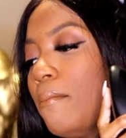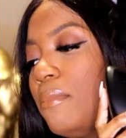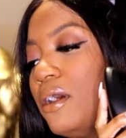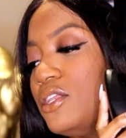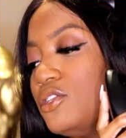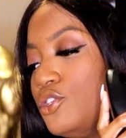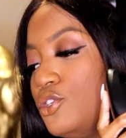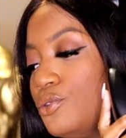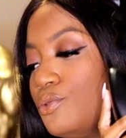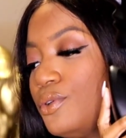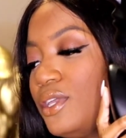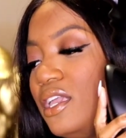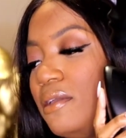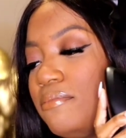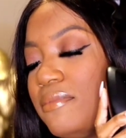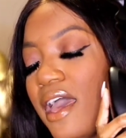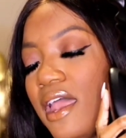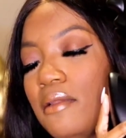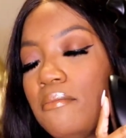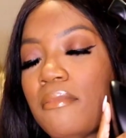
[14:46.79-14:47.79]
but do
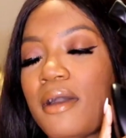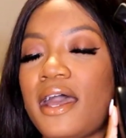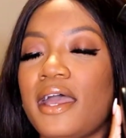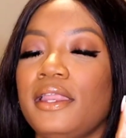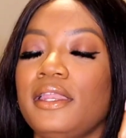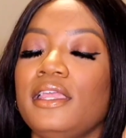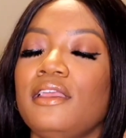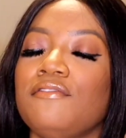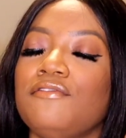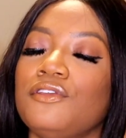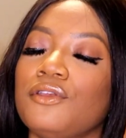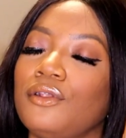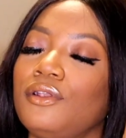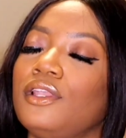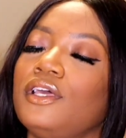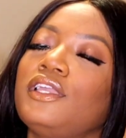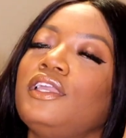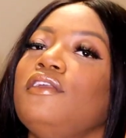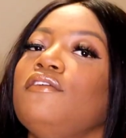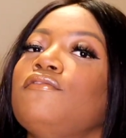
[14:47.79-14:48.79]
keep that in mind if you're
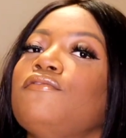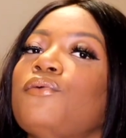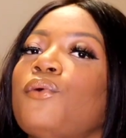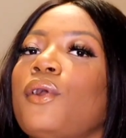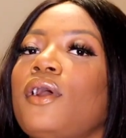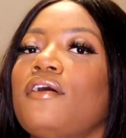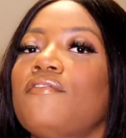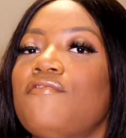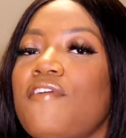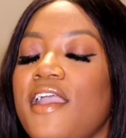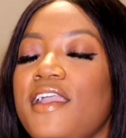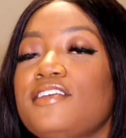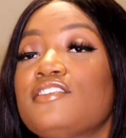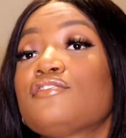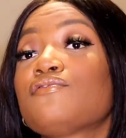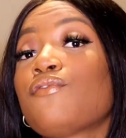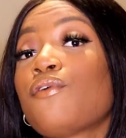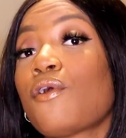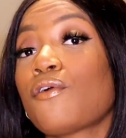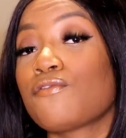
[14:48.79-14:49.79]
looking for a vase
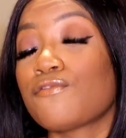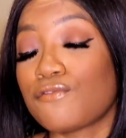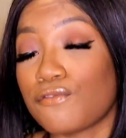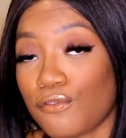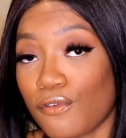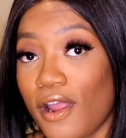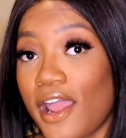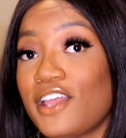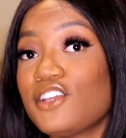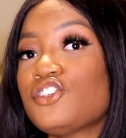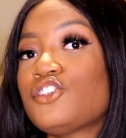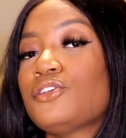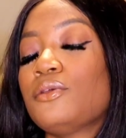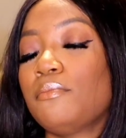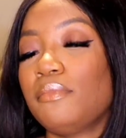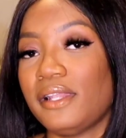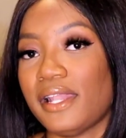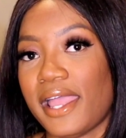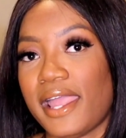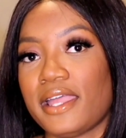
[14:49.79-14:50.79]
for fresh
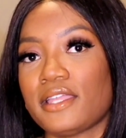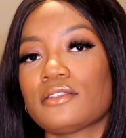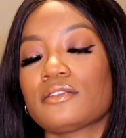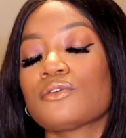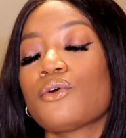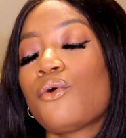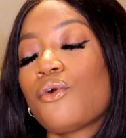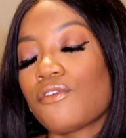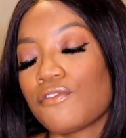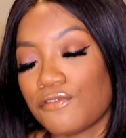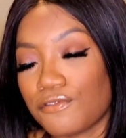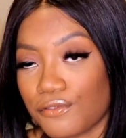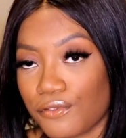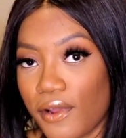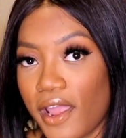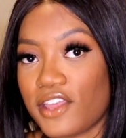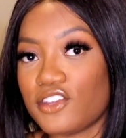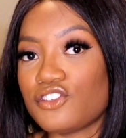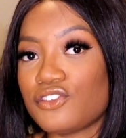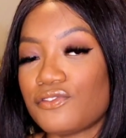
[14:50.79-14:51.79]
plants or
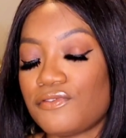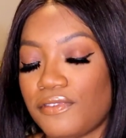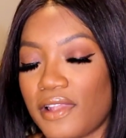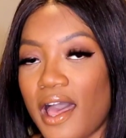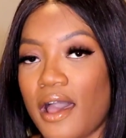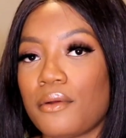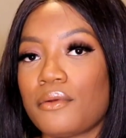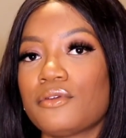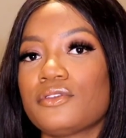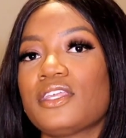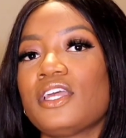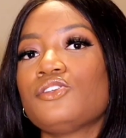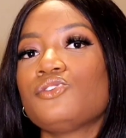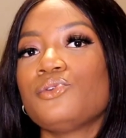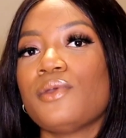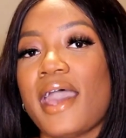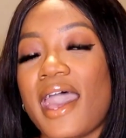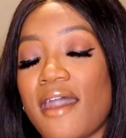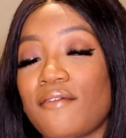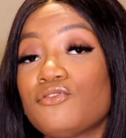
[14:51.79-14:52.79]
fresh flowers that
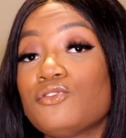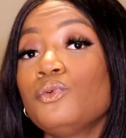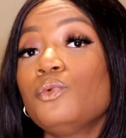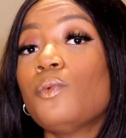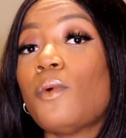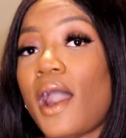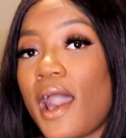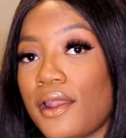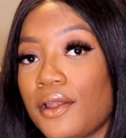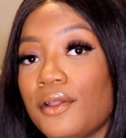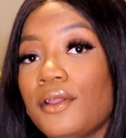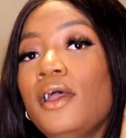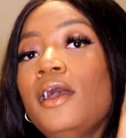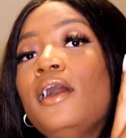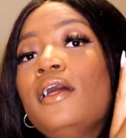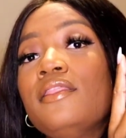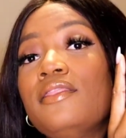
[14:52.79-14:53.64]
you have to water.